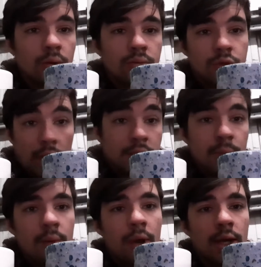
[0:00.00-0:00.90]
say,
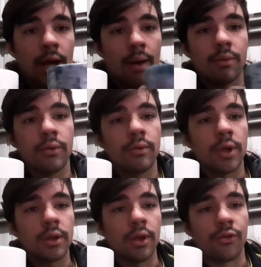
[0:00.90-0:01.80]
spray paint cap
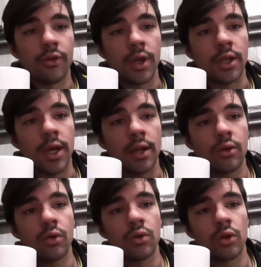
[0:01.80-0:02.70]
like this, and you get
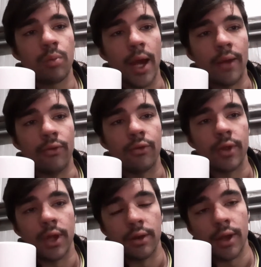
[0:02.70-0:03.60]
cool little patterns
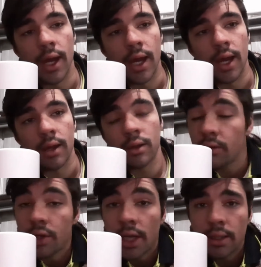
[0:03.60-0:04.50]
and
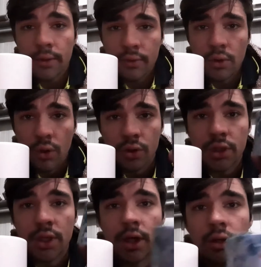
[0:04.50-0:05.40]
unique different looks
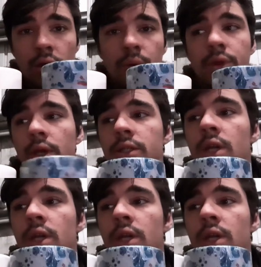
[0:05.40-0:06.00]
that you can do with things.